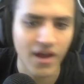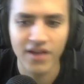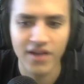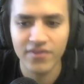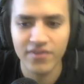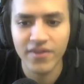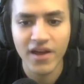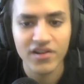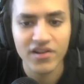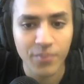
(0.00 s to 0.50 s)

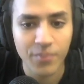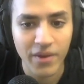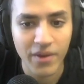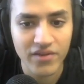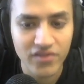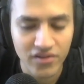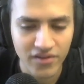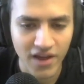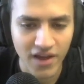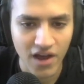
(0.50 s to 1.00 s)
And that's
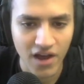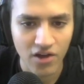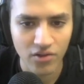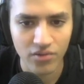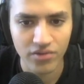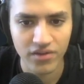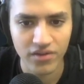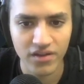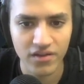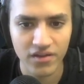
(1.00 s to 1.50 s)
basically how
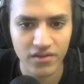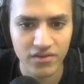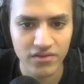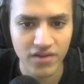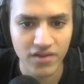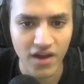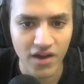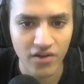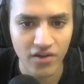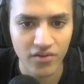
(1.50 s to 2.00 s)
the
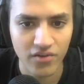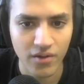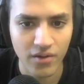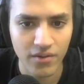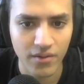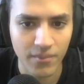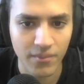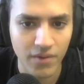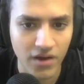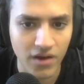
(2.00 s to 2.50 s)
tile
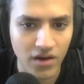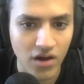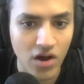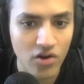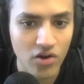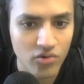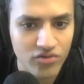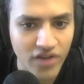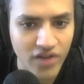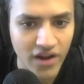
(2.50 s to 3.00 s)
uh,
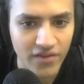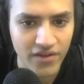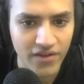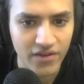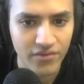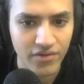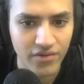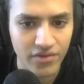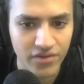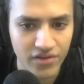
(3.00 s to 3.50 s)
auto
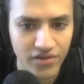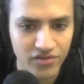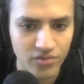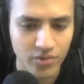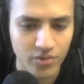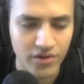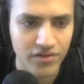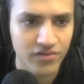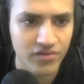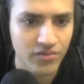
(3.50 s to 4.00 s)
tiling for this
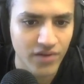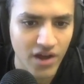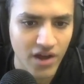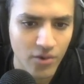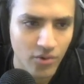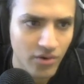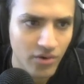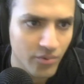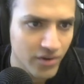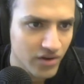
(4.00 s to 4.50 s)
works. So
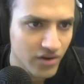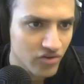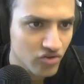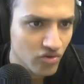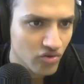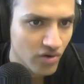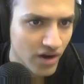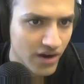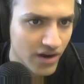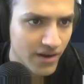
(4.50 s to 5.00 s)
now what we can
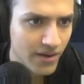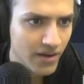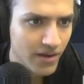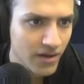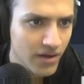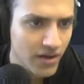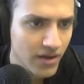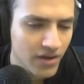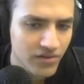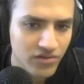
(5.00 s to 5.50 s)
try
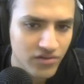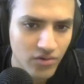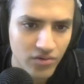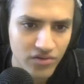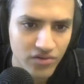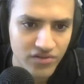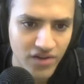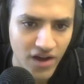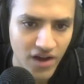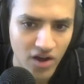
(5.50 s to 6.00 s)
is go to
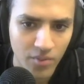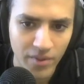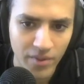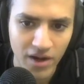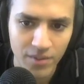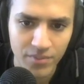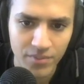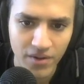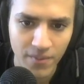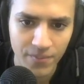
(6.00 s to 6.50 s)
the tile
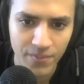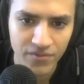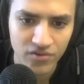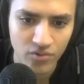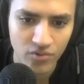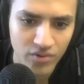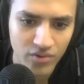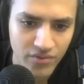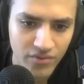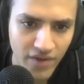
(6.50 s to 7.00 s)
map.
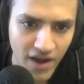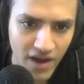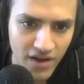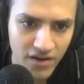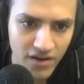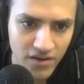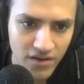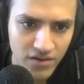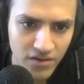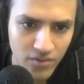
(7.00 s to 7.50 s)
So we've
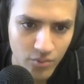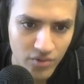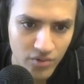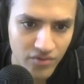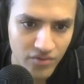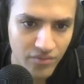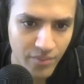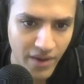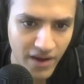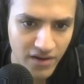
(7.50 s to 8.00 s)
added,
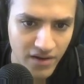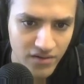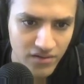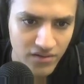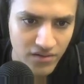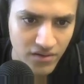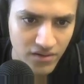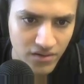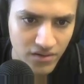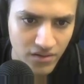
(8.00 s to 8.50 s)
we've
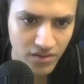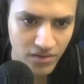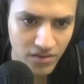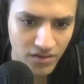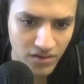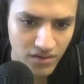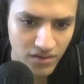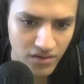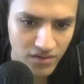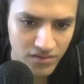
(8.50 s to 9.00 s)
painted
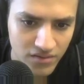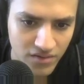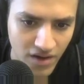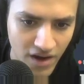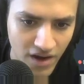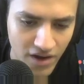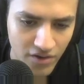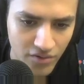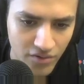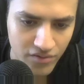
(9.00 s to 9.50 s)
the
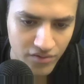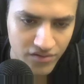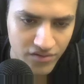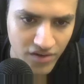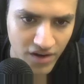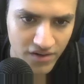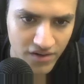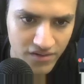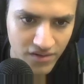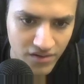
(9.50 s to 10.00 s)
tile
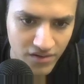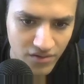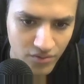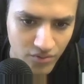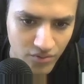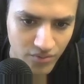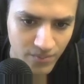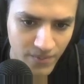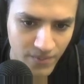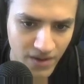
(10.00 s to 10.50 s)
set.
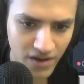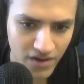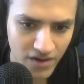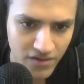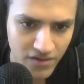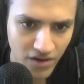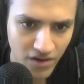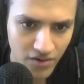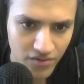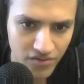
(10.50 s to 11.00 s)
Ooh,
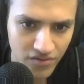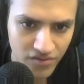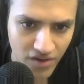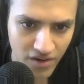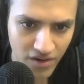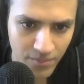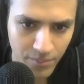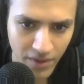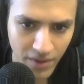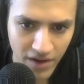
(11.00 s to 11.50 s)
tile
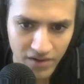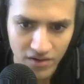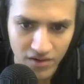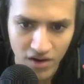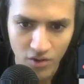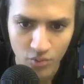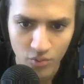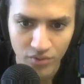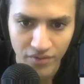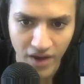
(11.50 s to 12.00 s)
set, paint.
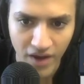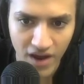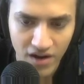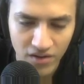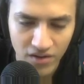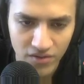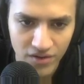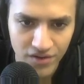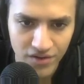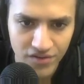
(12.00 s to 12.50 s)
We've
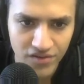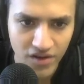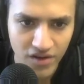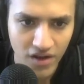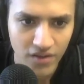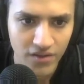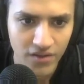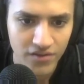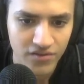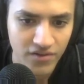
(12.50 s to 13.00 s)
added this.
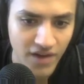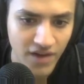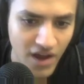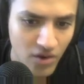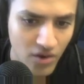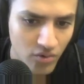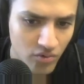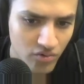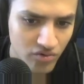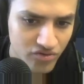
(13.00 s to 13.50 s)
Let's
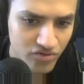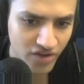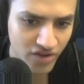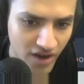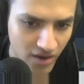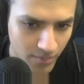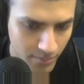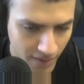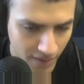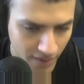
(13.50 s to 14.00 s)
now go to
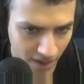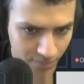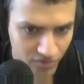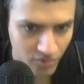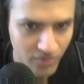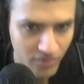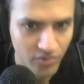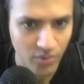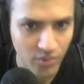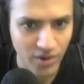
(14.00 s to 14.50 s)
tile map.
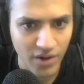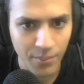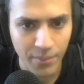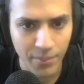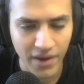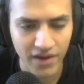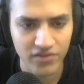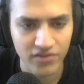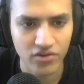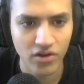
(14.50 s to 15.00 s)
So if we want to
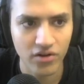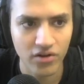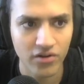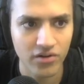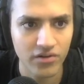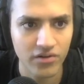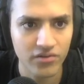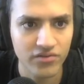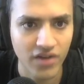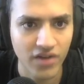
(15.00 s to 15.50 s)
paint on
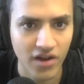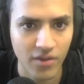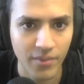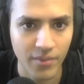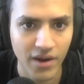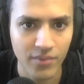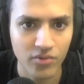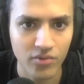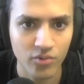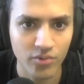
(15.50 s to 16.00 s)
our tile
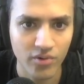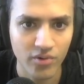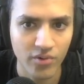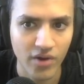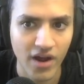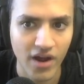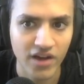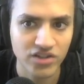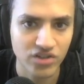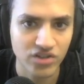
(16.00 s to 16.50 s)
map, or we don't
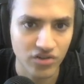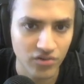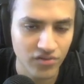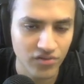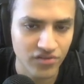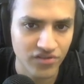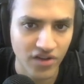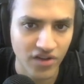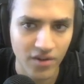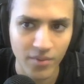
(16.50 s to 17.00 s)
actually
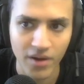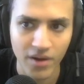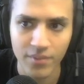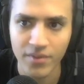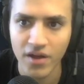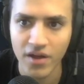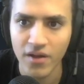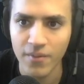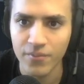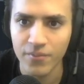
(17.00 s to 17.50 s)
use our tile
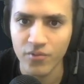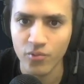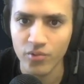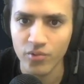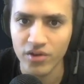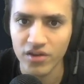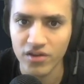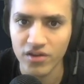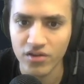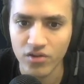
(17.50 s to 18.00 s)
map,
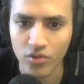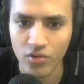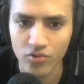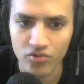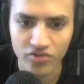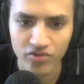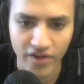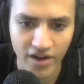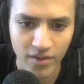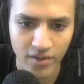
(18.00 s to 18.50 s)
we go
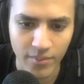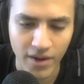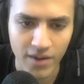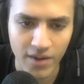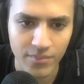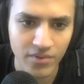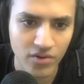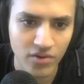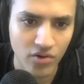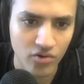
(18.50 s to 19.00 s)
to tile
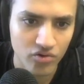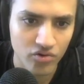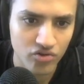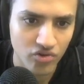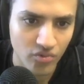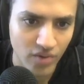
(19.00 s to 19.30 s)
map, go to